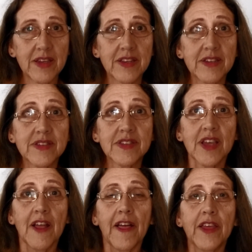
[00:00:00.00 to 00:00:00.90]
it is
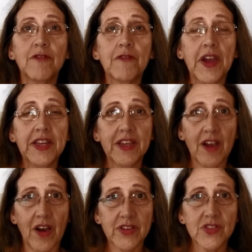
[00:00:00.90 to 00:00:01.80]

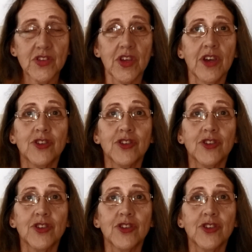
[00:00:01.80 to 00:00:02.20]
inviting us